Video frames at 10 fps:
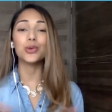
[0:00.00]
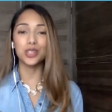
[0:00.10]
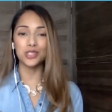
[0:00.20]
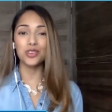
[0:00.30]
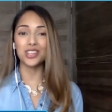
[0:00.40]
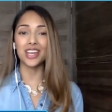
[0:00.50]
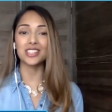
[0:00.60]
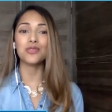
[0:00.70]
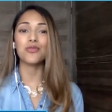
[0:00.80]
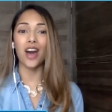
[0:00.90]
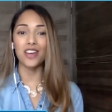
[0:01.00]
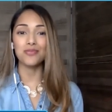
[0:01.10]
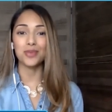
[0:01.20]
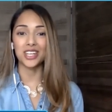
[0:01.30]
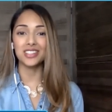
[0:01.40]
Join us for the next five
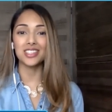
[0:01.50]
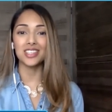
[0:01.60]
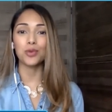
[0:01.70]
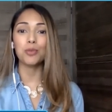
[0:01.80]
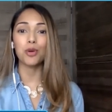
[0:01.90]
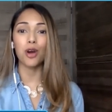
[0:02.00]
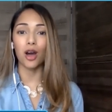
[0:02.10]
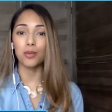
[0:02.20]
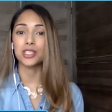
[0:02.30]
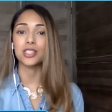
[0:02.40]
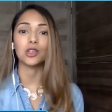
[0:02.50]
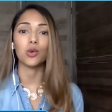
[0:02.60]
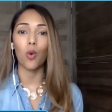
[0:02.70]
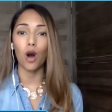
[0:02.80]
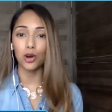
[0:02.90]
minutes, and we promise that
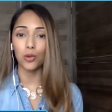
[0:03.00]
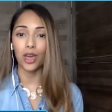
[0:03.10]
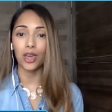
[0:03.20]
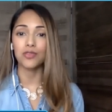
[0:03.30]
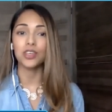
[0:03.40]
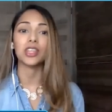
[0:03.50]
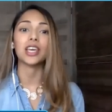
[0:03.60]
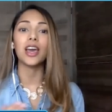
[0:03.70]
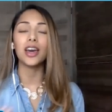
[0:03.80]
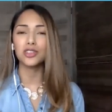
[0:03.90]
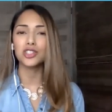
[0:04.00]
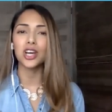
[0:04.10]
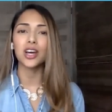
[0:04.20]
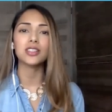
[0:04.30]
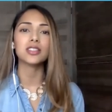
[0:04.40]
you'll walk away feeling
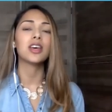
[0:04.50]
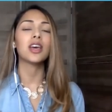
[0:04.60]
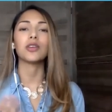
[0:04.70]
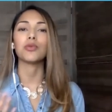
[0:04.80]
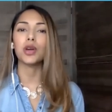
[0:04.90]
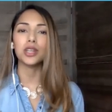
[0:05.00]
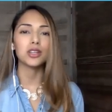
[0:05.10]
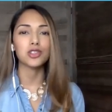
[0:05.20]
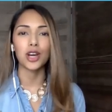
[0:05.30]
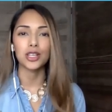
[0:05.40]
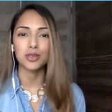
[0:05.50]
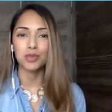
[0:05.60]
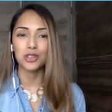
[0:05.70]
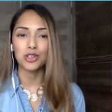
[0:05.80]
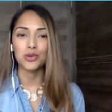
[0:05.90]
energized and ready to try
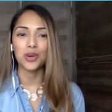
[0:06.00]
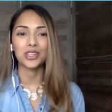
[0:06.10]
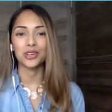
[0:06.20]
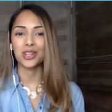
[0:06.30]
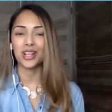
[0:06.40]
something new in your